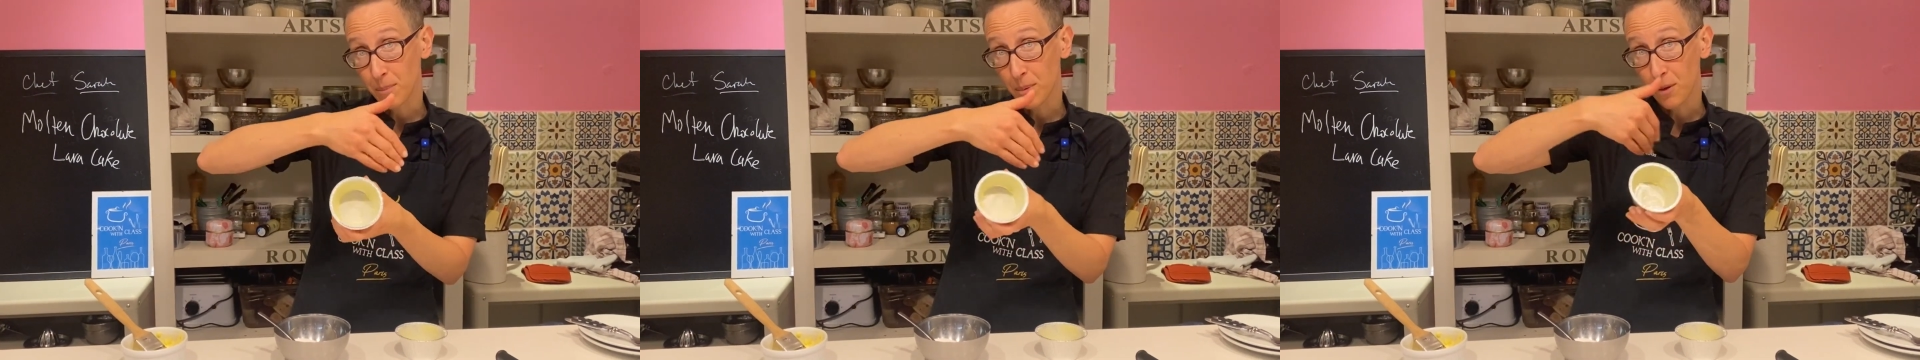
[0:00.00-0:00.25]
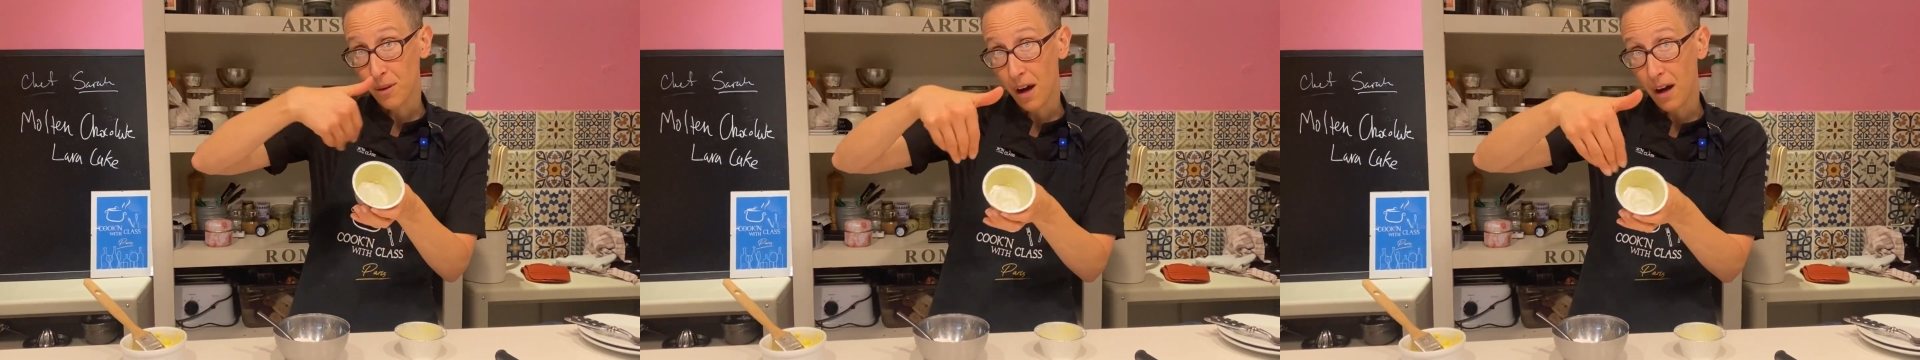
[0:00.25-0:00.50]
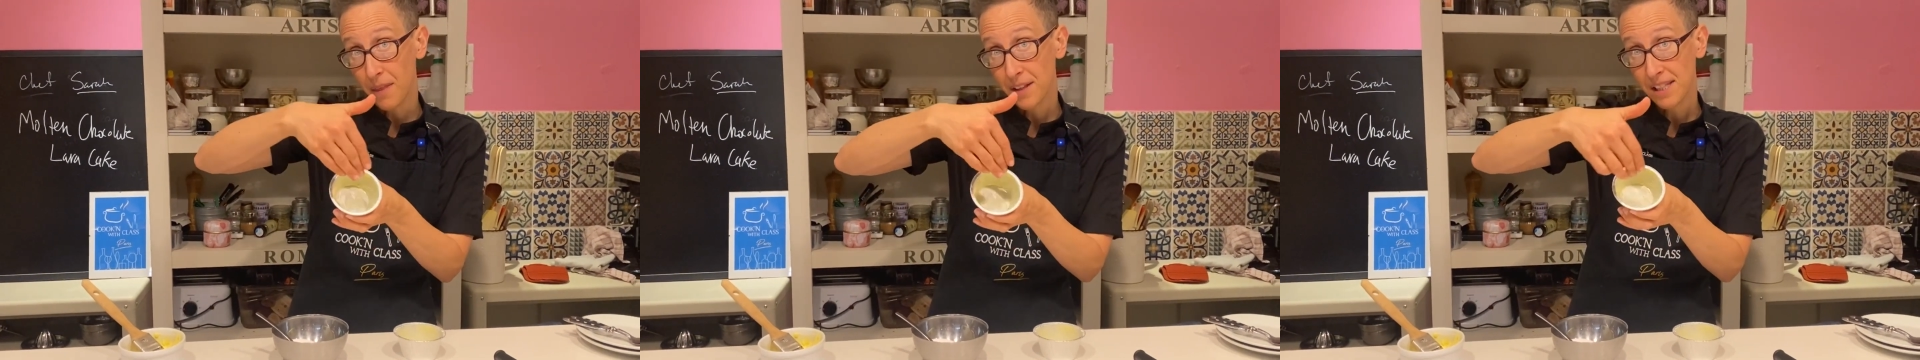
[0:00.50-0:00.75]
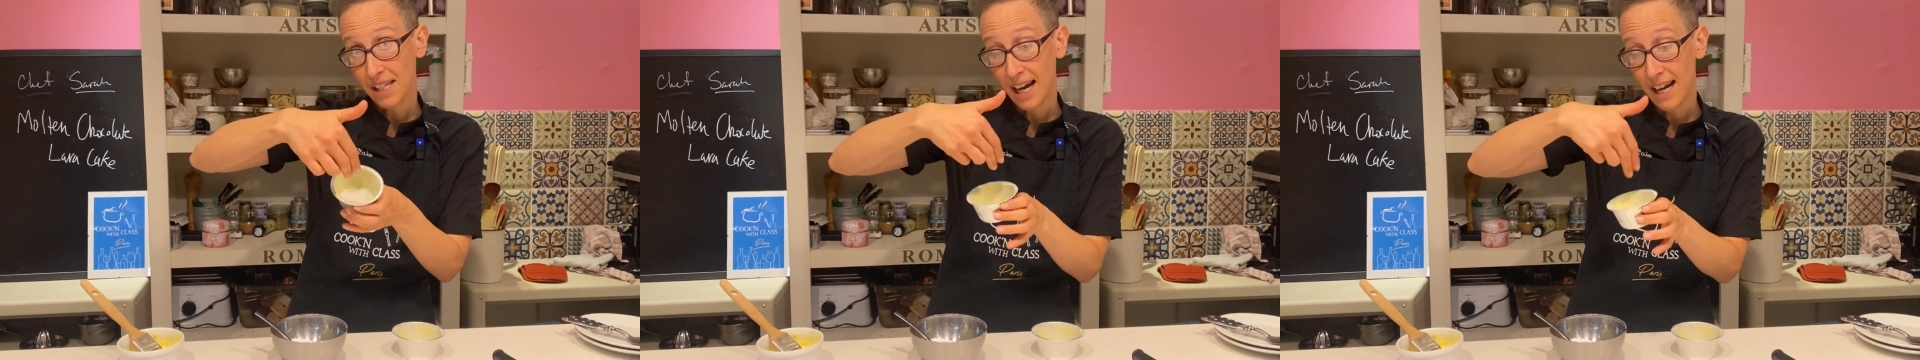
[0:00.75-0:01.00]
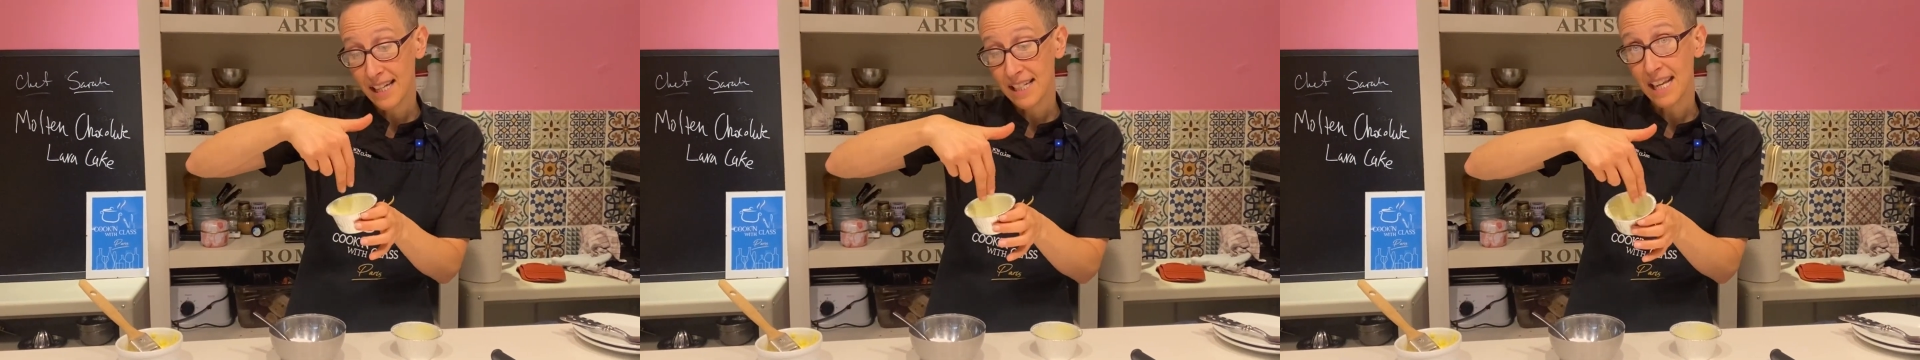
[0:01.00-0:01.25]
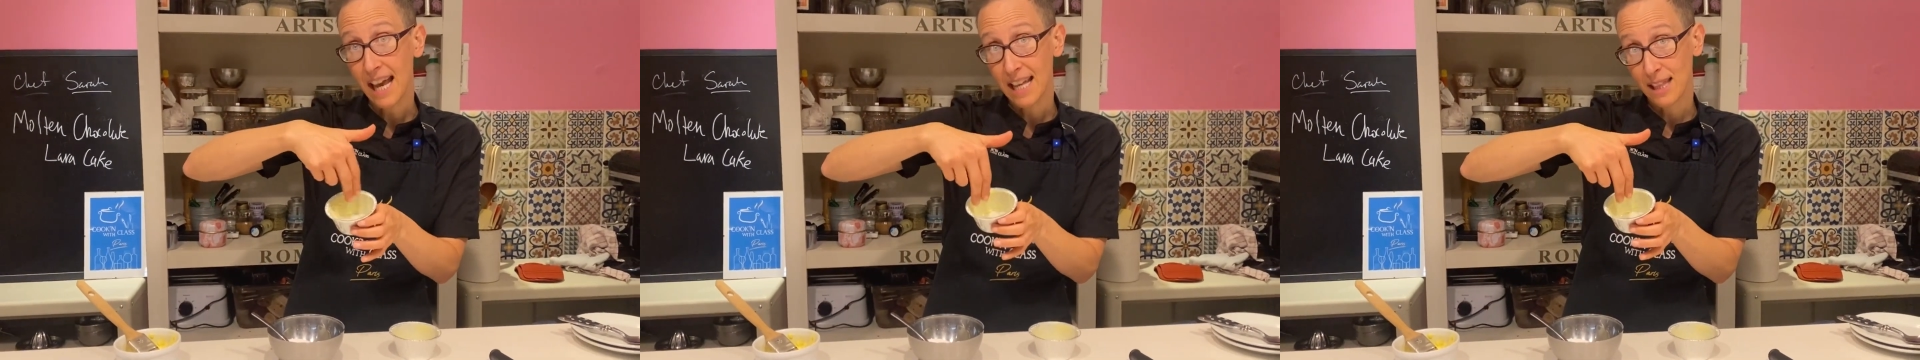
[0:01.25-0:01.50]
both on the
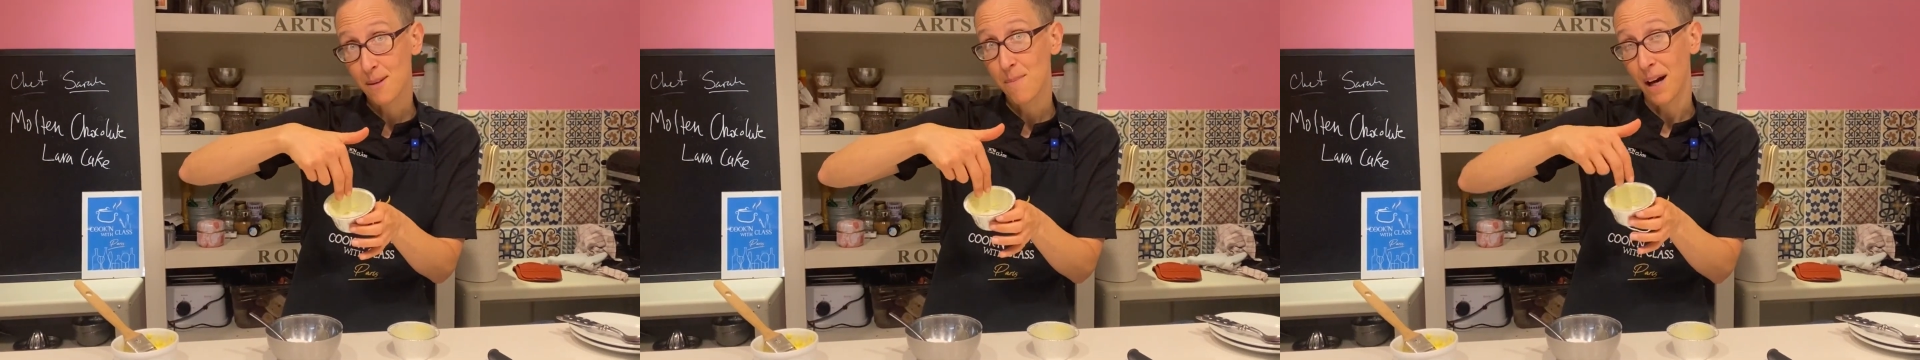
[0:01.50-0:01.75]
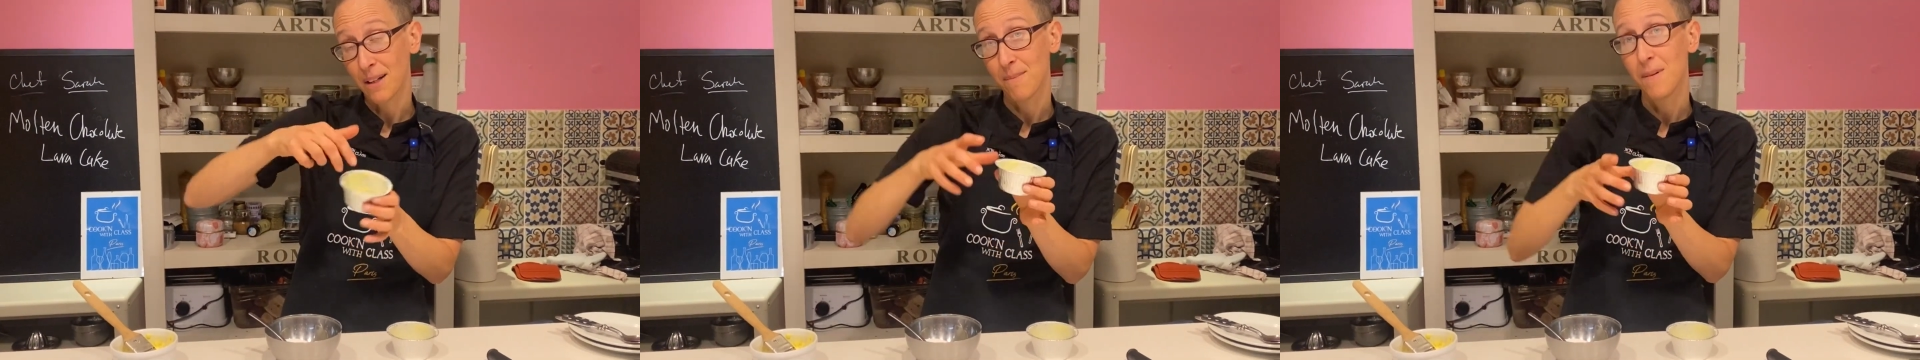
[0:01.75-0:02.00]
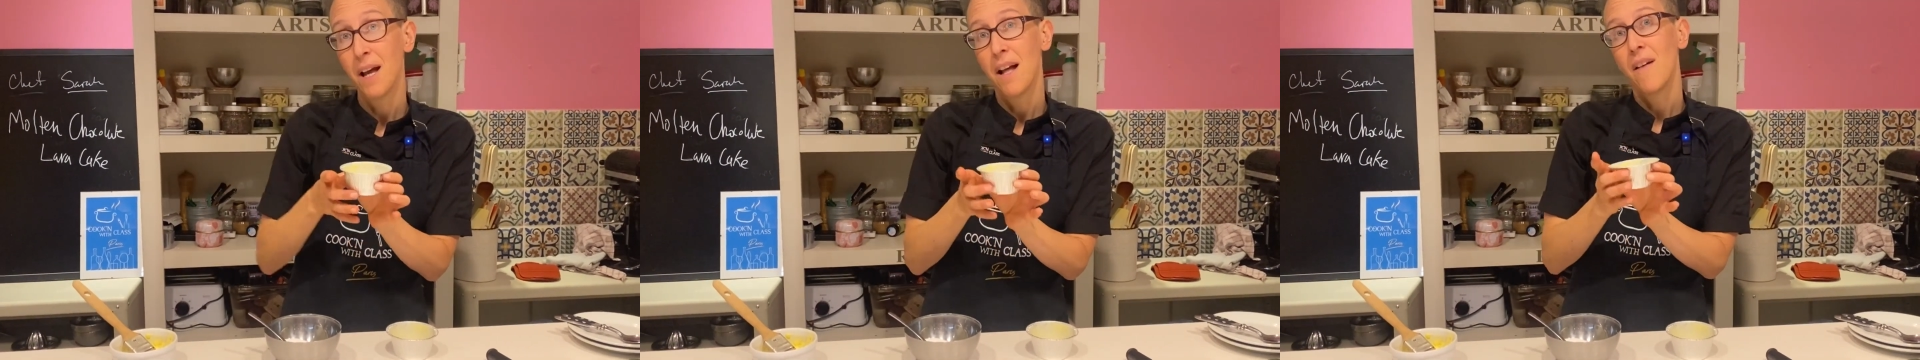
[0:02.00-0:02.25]
sides and the bottom.